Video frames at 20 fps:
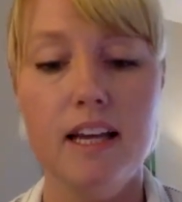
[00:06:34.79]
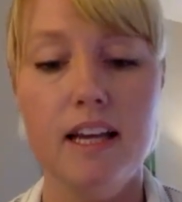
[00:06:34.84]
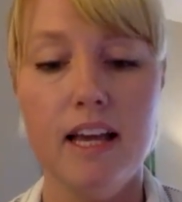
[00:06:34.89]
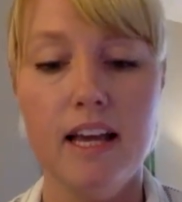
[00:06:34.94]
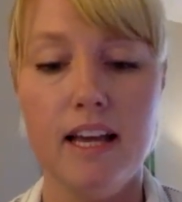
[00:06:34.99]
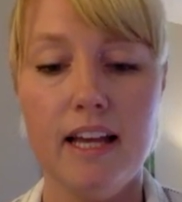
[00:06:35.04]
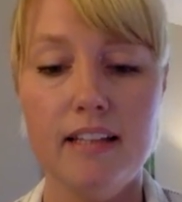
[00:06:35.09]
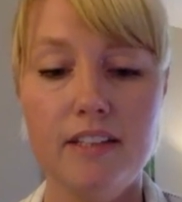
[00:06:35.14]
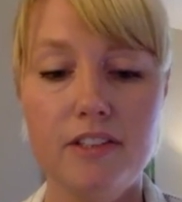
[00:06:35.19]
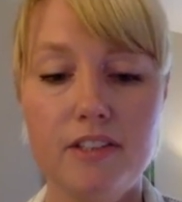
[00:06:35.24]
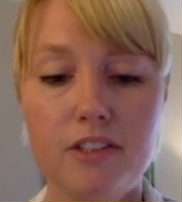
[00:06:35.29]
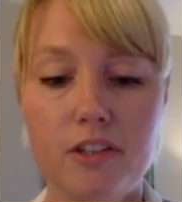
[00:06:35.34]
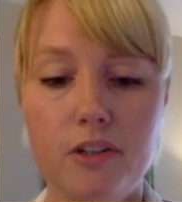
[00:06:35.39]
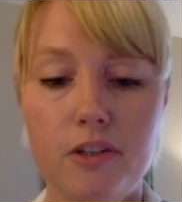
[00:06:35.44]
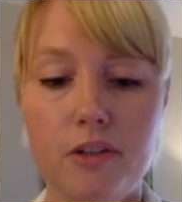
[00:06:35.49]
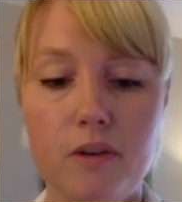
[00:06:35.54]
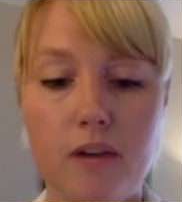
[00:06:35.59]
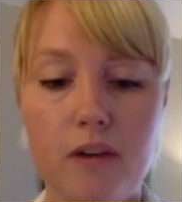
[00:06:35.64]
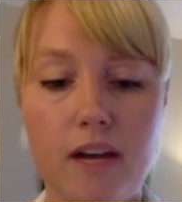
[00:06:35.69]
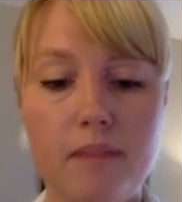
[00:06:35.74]
And
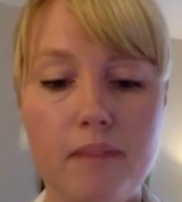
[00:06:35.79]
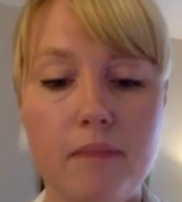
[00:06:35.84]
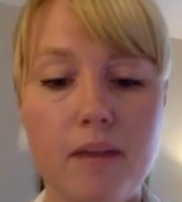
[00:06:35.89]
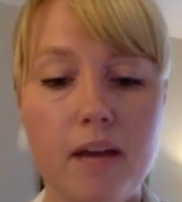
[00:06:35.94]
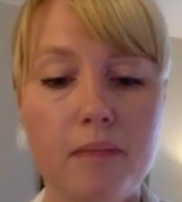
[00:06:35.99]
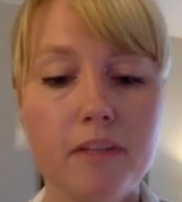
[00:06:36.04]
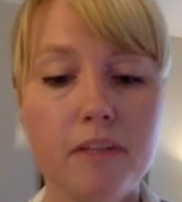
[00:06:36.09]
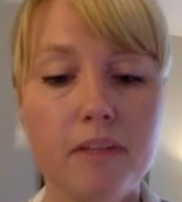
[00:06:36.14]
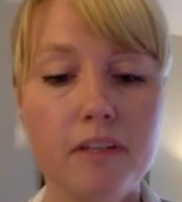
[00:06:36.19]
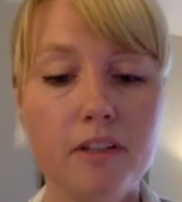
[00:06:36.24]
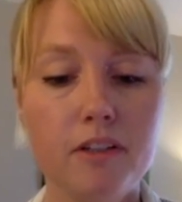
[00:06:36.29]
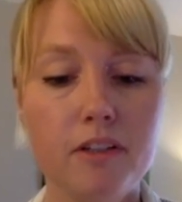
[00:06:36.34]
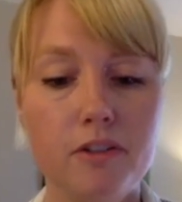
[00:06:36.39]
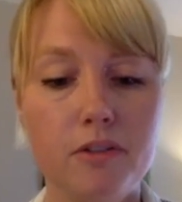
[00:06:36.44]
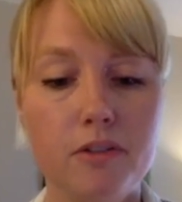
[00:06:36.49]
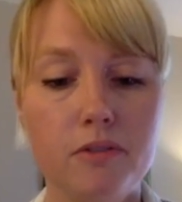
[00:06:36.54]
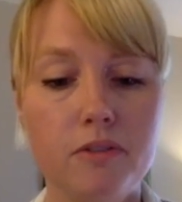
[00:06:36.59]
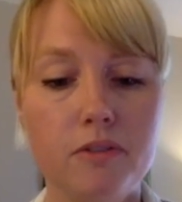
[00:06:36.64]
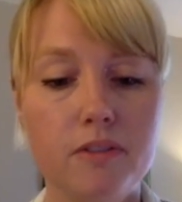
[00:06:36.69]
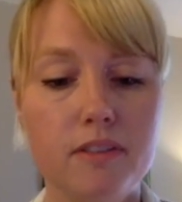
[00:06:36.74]
so I'm going to
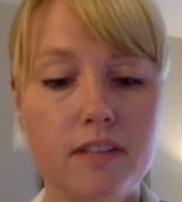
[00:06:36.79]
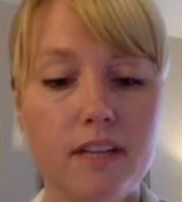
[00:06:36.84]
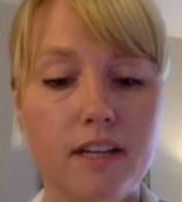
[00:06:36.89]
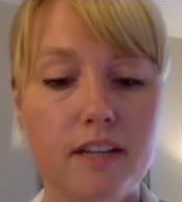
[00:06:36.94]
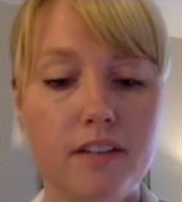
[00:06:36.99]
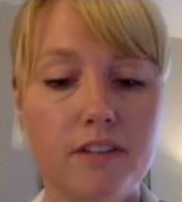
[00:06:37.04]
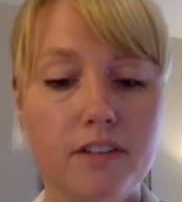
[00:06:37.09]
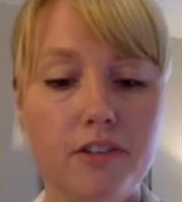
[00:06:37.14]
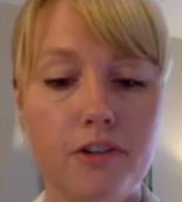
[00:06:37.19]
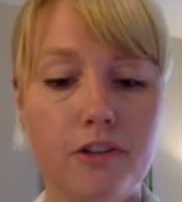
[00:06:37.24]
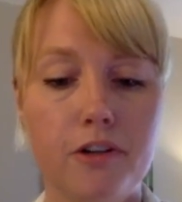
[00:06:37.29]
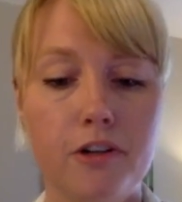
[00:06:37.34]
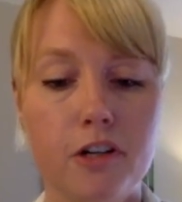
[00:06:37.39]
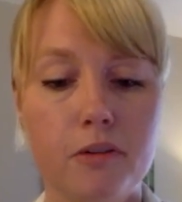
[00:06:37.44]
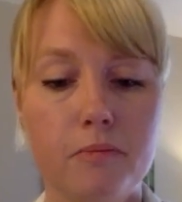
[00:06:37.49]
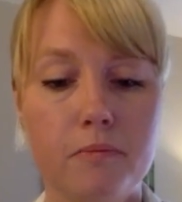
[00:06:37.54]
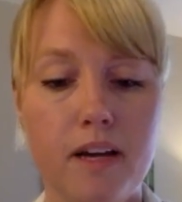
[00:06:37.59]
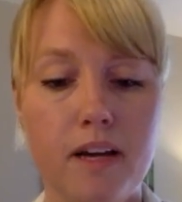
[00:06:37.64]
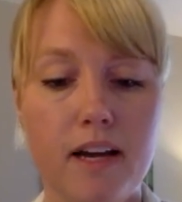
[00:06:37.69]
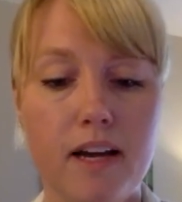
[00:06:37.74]
use the
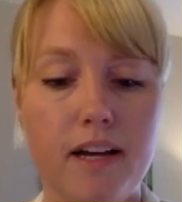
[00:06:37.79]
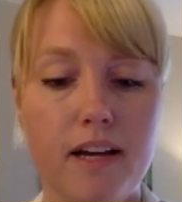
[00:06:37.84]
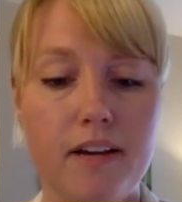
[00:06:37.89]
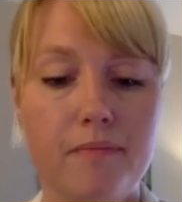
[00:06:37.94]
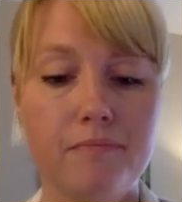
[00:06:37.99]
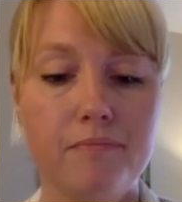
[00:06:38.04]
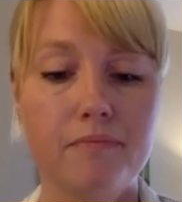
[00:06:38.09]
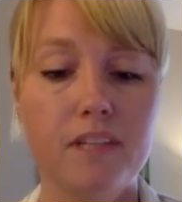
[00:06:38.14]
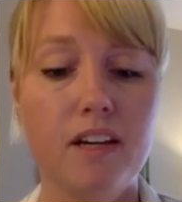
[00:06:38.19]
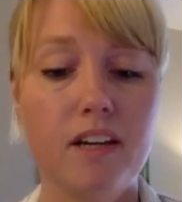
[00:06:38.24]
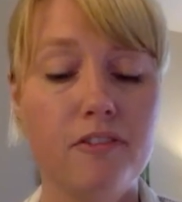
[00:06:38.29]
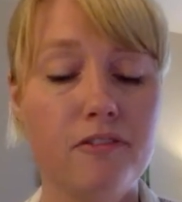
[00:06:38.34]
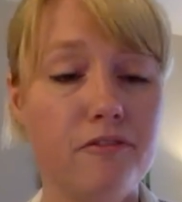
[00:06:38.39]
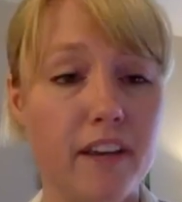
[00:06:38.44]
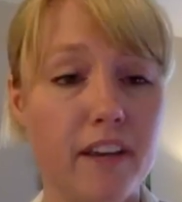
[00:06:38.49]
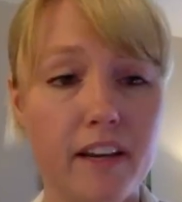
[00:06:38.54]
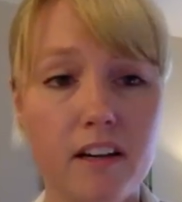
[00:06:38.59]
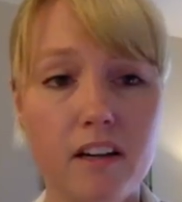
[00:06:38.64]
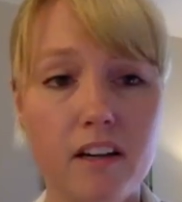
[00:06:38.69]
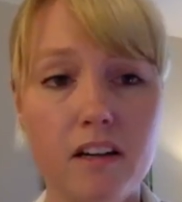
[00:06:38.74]
term
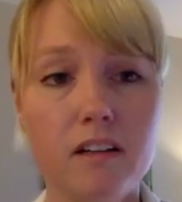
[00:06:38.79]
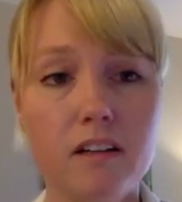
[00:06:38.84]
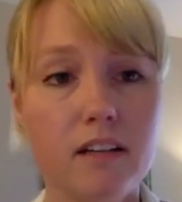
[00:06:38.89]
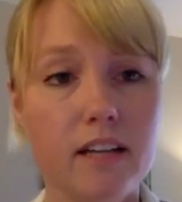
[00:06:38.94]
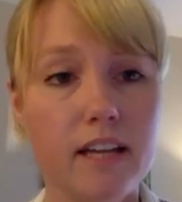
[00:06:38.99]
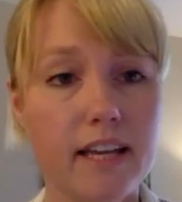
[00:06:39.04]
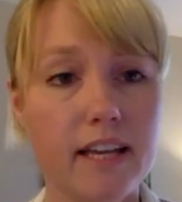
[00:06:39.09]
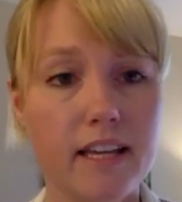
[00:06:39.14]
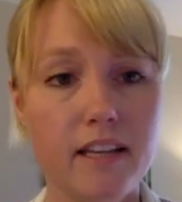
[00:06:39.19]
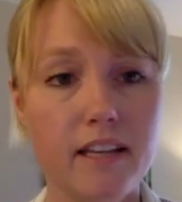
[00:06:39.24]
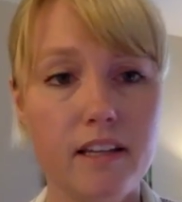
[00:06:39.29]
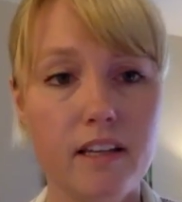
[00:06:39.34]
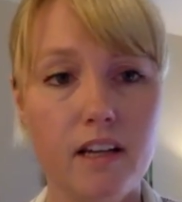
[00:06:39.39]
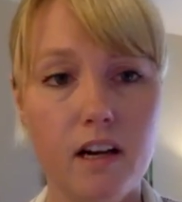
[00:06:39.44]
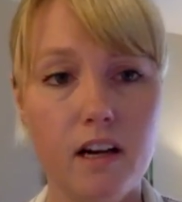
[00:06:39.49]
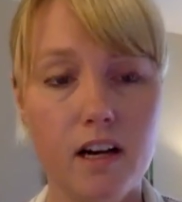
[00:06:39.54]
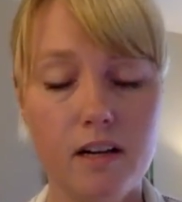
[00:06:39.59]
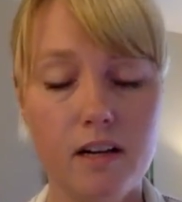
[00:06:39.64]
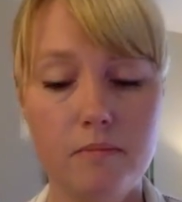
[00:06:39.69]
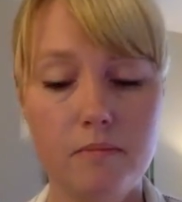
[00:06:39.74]
affair in
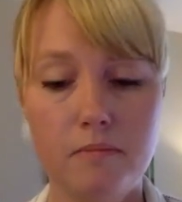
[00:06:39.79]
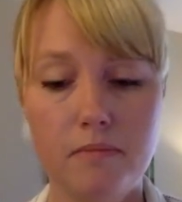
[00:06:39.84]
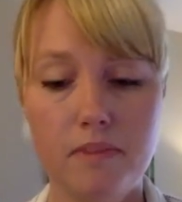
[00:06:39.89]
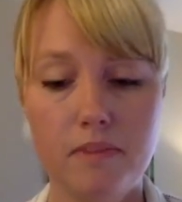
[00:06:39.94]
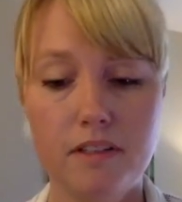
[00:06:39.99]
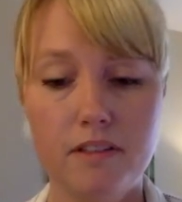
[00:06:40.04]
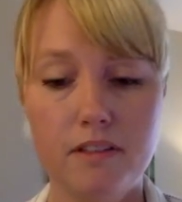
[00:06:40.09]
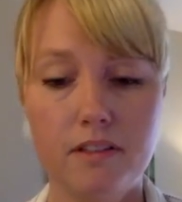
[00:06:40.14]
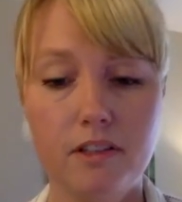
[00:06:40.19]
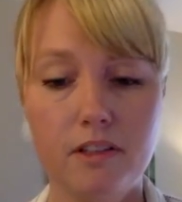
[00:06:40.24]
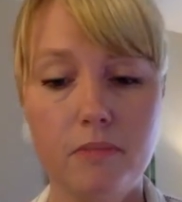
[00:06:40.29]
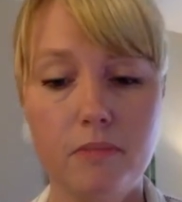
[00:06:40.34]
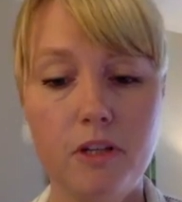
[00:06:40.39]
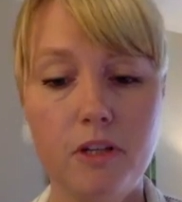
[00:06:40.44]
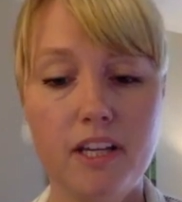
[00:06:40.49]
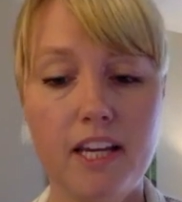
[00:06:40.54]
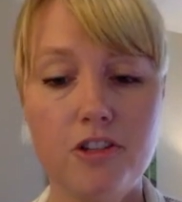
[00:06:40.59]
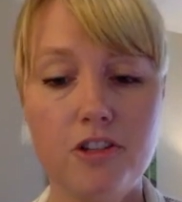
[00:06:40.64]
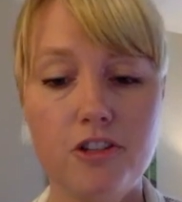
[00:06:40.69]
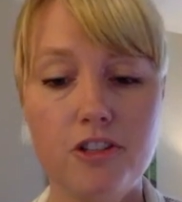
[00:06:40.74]
the
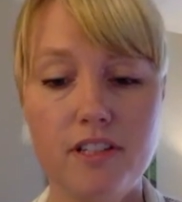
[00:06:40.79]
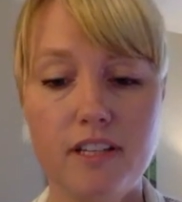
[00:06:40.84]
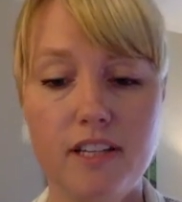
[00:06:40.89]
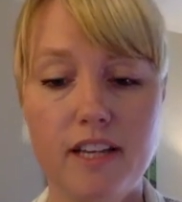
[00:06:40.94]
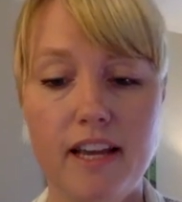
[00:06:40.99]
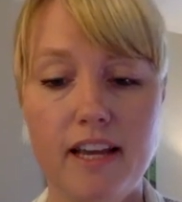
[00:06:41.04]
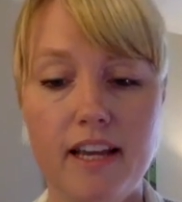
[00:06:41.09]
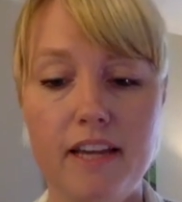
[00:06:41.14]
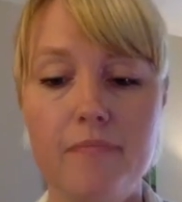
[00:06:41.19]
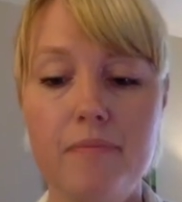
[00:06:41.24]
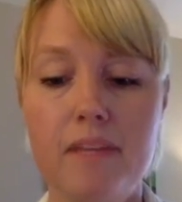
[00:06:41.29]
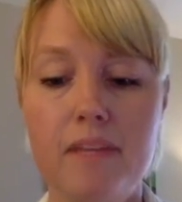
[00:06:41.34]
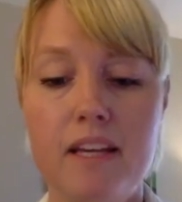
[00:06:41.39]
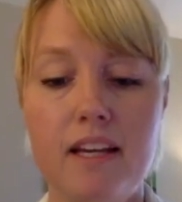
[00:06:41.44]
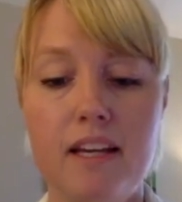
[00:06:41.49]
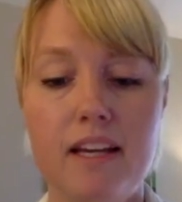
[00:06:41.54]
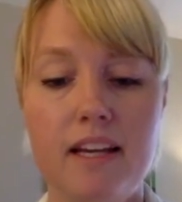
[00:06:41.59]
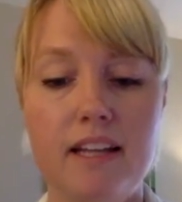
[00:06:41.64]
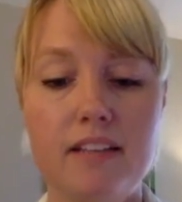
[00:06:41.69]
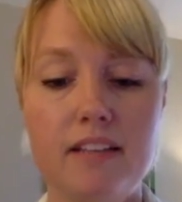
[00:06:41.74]
communication today.
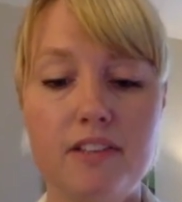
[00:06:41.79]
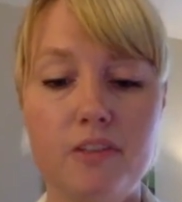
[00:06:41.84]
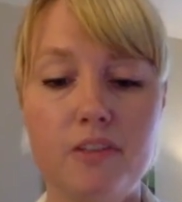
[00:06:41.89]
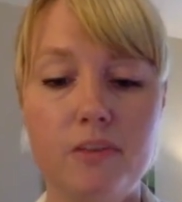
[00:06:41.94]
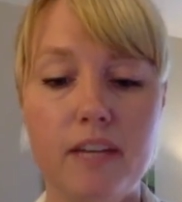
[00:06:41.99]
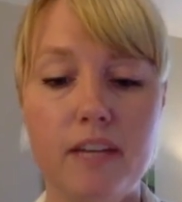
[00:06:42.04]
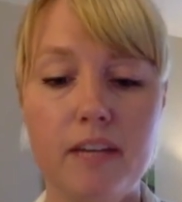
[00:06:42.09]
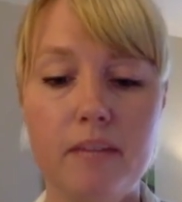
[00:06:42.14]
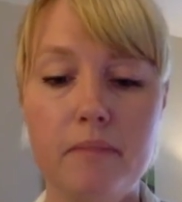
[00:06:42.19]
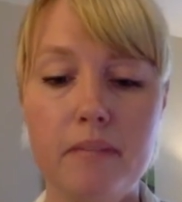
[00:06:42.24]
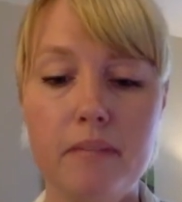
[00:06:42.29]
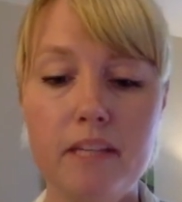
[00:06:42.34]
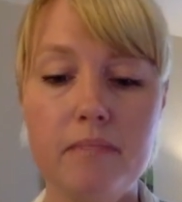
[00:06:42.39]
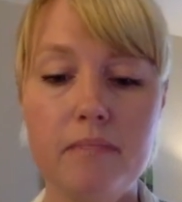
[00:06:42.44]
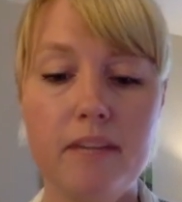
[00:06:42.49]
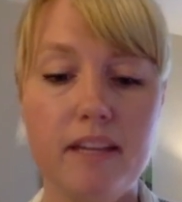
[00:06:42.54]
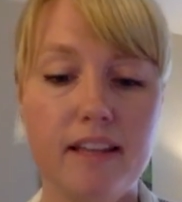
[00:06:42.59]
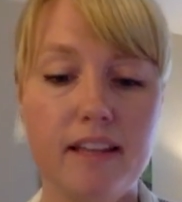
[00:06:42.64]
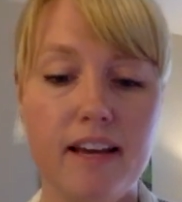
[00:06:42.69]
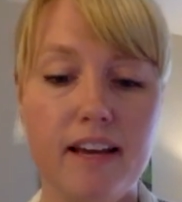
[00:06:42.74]
And so what I mean
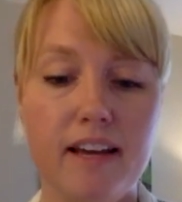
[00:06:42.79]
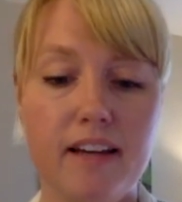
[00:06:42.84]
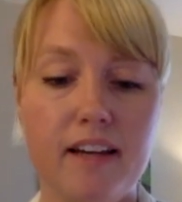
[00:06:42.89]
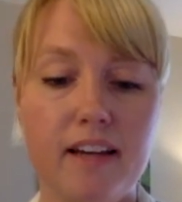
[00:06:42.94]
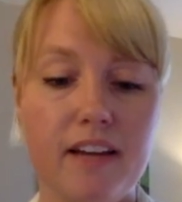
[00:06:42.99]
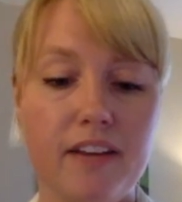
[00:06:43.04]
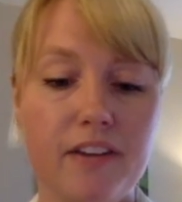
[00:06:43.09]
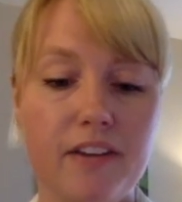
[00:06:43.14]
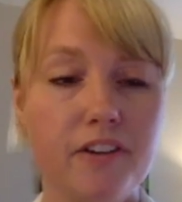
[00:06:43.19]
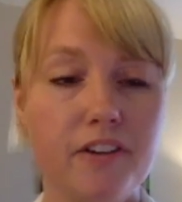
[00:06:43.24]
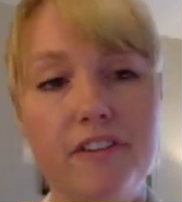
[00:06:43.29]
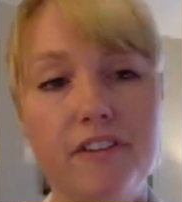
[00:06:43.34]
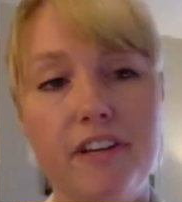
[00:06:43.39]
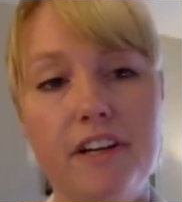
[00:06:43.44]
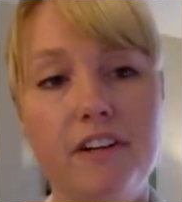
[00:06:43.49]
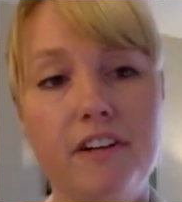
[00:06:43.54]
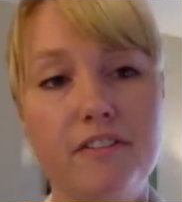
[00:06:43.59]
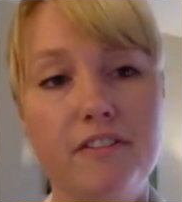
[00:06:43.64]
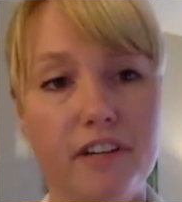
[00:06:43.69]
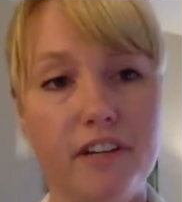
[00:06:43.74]
by that, either
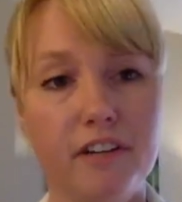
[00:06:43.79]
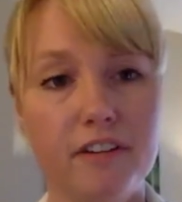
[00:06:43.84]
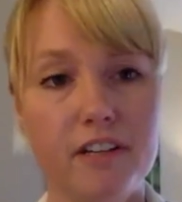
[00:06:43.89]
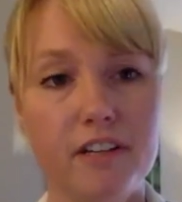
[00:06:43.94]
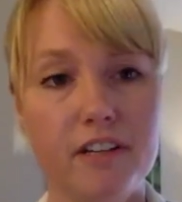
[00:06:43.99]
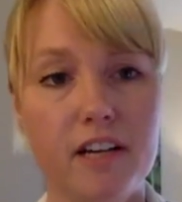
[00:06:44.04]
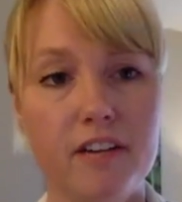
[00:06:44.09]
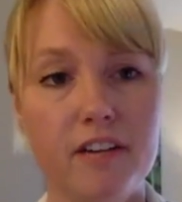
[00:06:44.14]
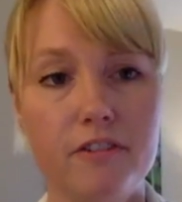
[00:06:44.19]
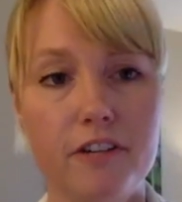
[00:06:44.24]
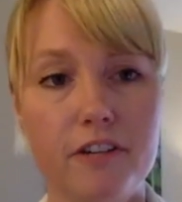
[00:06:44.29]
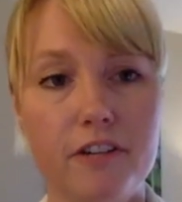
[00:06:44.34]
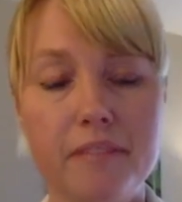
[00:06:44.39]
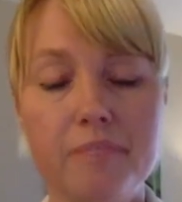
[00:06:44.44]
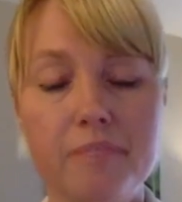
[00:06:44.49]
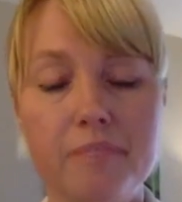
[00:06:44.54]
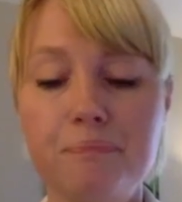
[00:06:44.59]
affair recovery,